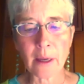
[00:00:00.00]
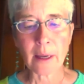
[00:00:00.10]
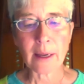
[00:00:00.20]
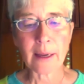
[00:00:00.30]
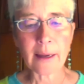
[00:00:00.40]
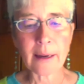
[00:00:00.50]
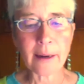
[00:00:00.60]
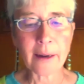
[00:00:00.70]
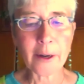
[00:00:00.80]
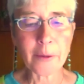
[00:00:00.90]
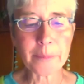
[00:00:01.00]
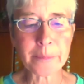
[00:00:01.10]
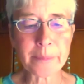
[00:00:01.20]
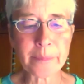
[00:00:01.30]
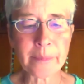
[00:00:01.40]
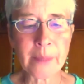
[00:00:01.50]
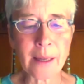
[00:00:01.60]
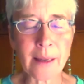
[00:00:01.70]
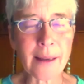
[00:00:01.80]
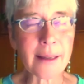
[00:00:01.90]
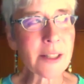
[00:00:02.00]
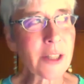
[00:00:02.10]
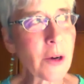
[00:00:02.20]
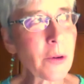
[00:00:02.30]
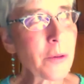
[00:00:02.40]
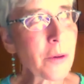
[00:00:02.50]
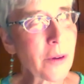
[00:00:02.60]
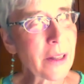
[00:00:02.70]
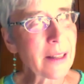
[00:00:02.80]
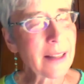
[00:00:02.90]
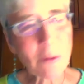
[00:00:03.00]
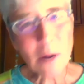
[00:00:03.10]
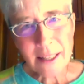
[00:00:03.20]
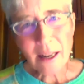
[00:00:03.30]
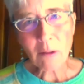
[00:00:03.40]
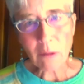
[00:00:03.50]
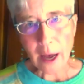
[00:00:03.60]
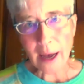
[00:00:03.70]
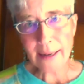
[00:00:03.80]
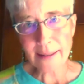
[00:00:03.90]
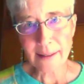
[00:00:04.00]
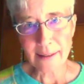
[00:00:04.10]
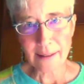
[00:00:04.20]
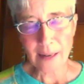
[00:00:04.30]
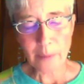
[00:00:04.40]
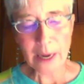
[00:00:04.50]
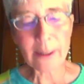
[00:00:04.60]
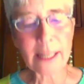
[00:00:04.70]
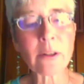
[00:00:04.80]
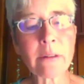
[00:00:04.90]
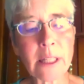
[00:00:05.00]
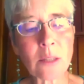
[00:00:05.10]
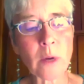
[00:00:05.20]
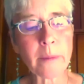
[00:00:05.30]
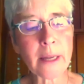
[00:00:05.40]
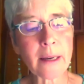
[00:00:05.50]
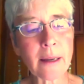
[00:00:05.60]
And so there wasn't a lot about either of these women